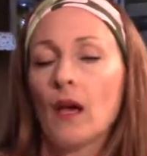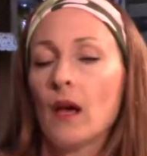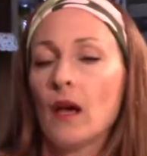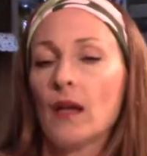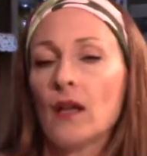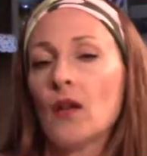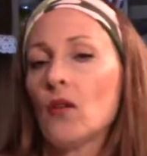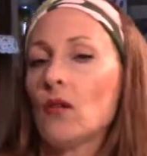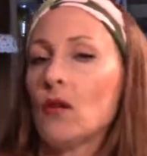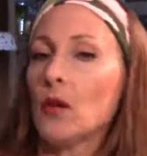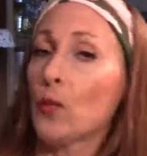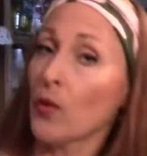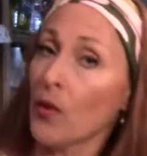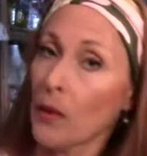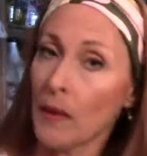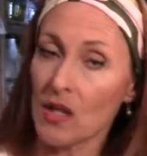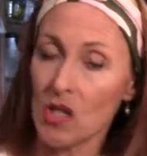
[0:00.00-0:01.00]
you
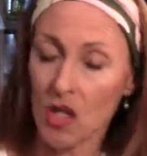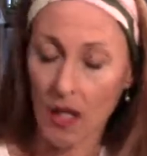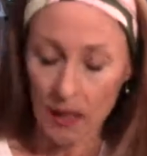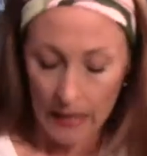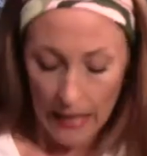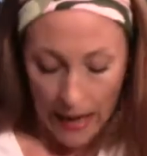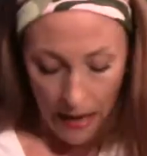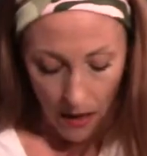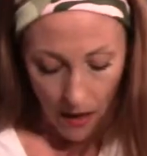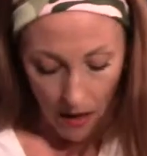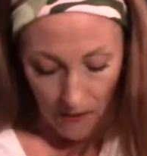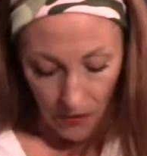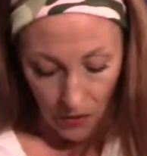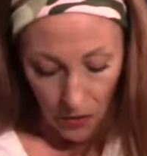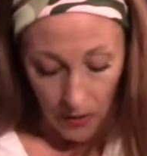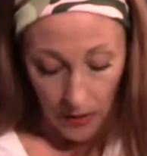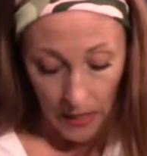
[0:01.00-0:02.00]
pretty much got that
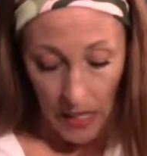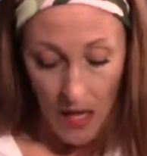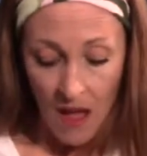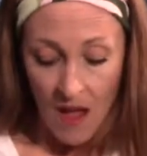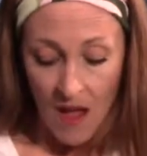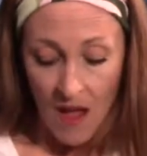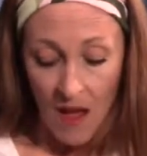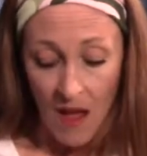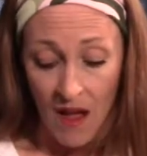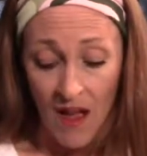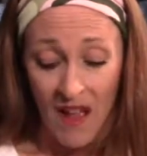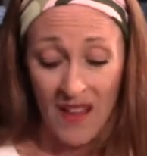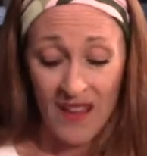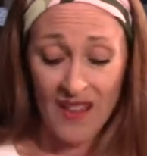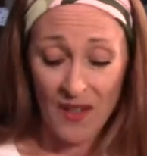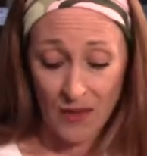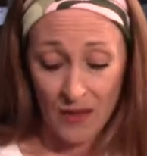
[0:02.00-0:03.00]
covered.
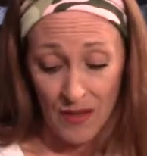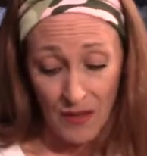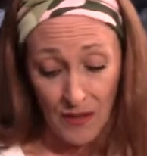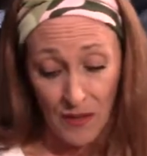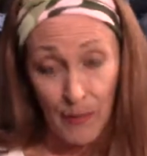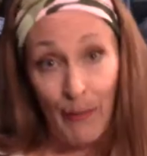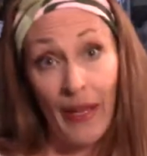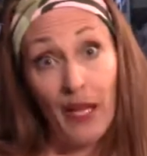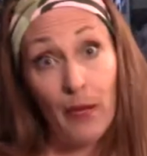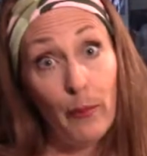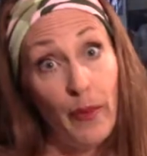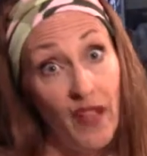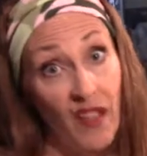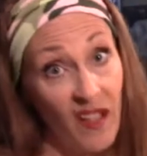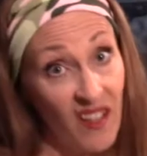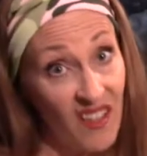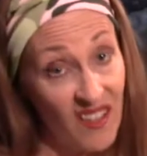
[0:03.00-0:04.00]
There's bed
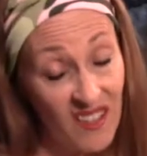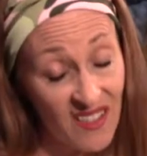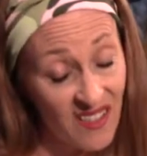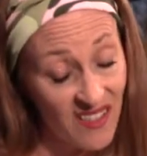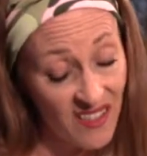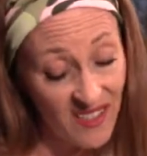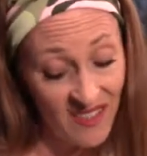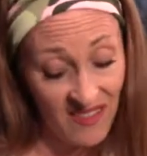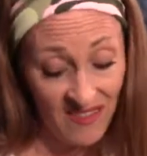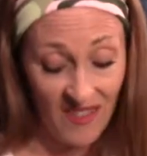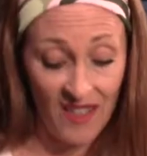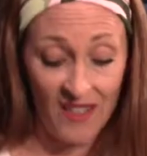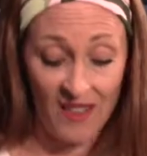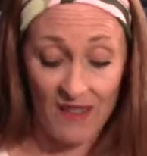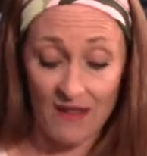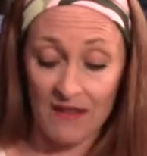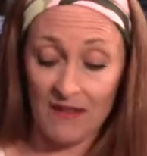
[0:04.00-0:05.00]
bugs,
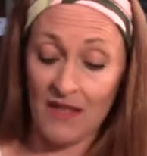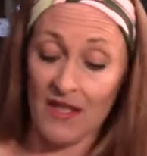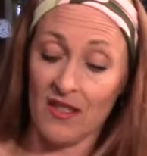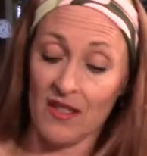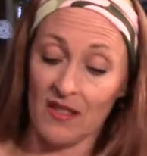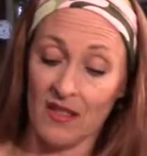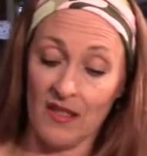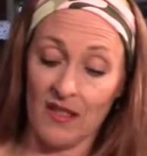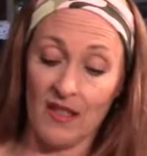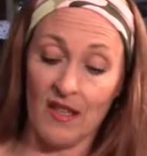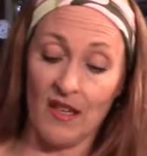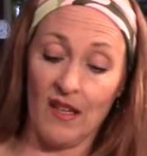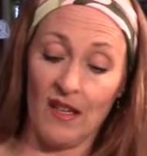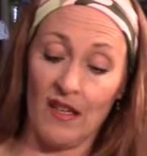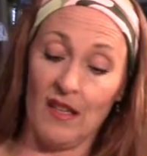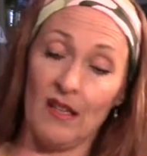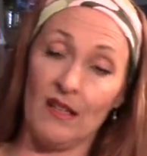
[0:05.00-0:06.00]
which starts
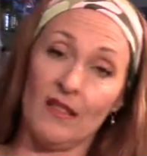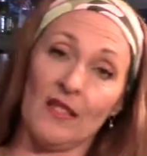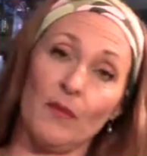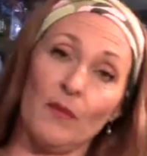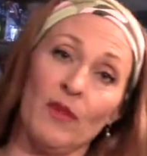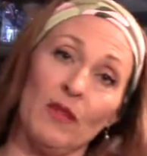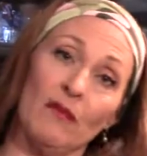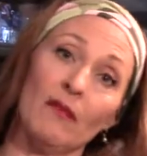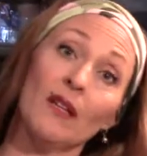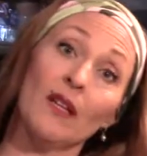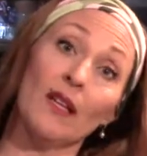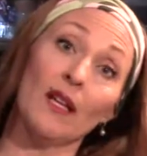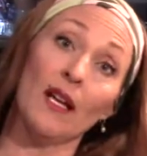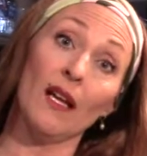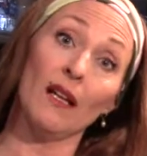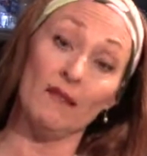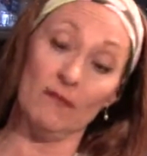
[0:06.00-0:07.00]
getting into some of the
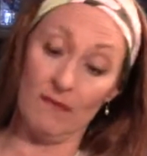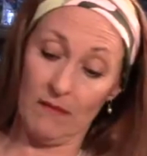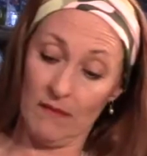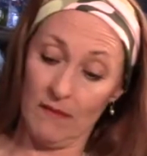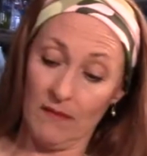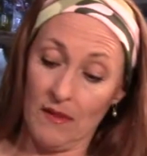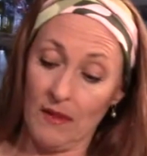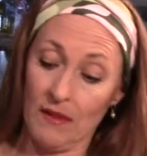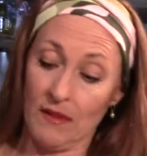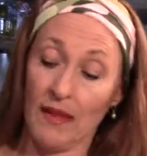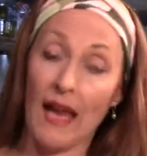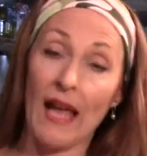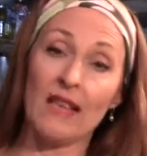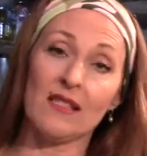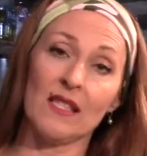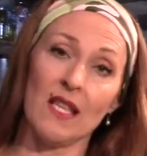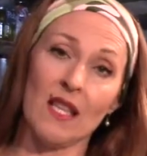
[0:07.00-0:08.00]
really little
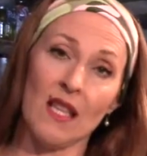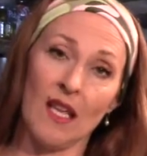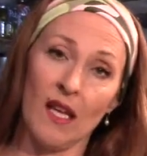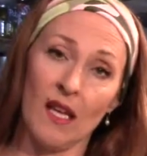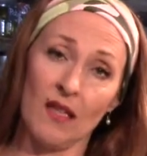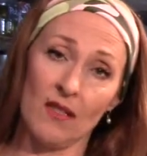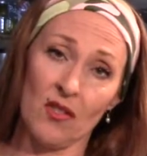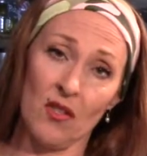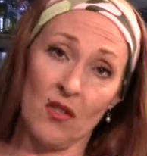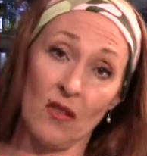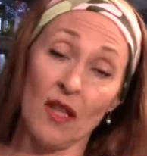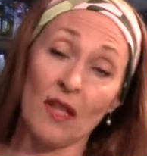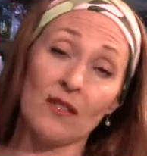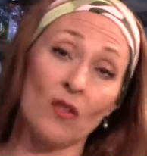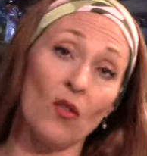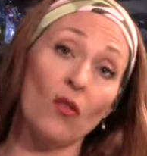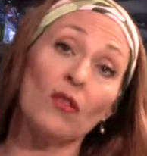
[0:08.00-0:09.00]
nasty things.
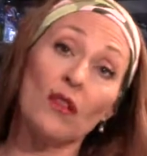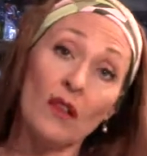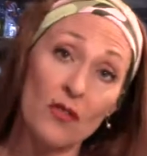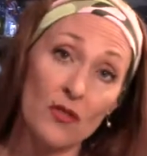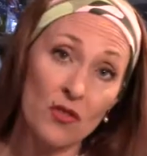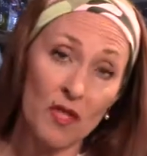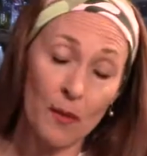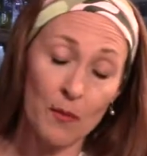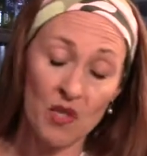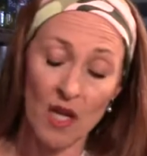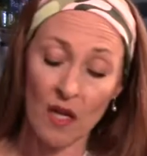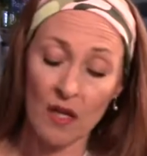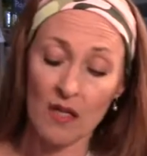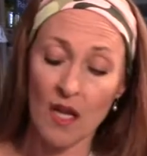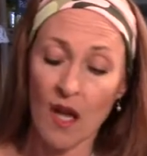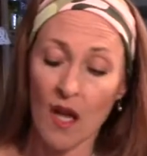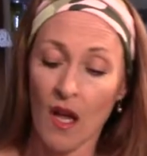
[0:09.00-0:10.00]
That's a whole nother
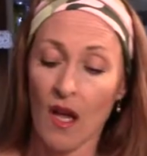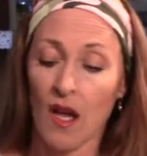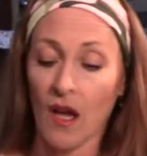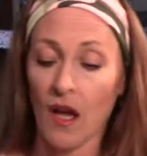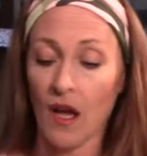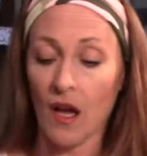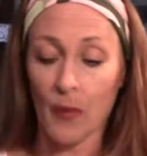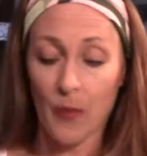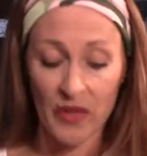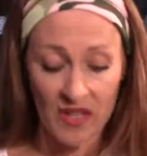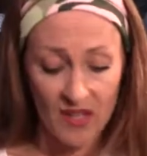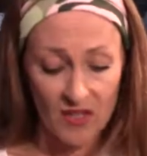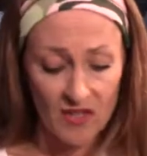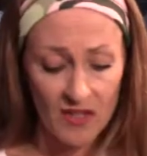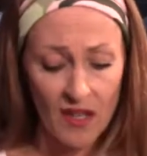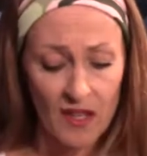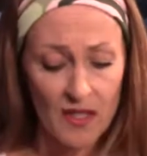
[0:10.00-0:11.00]
subject. But
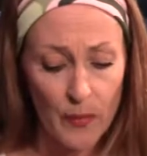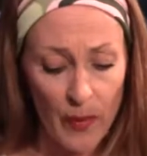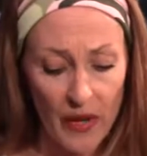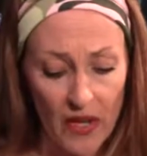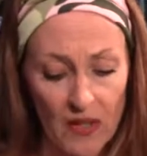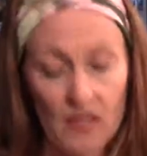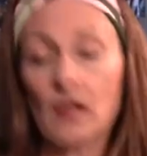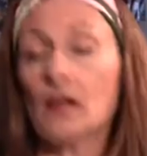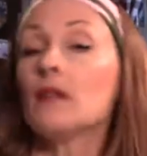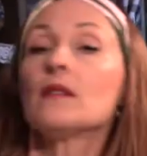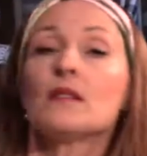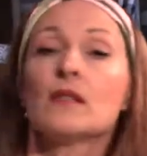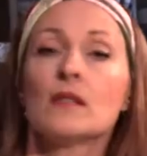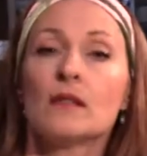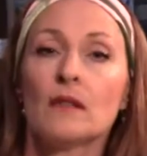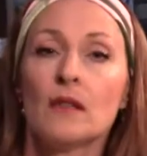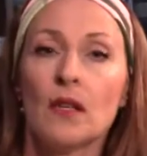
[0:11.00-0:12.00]
there's lots of
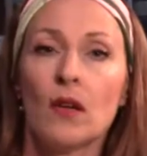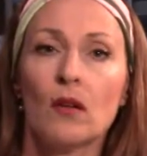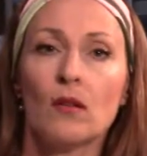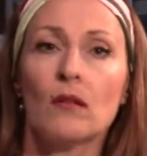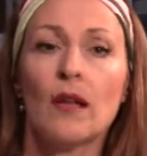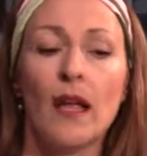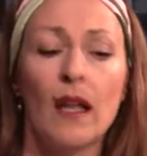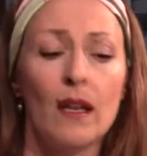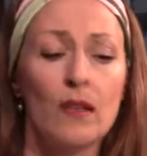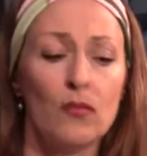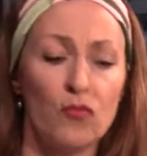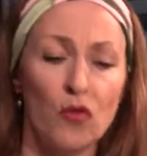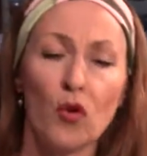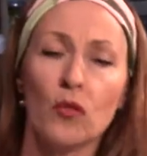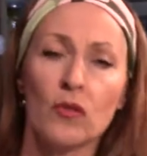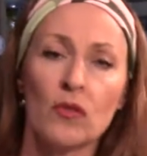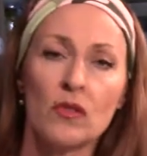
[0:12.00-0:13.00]
parasites, and
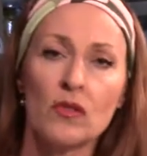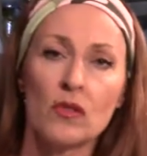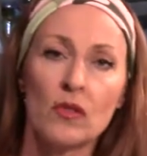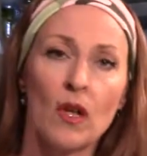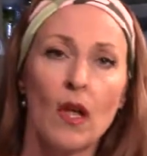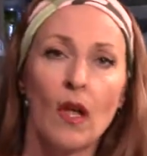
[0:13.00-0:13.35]
rodents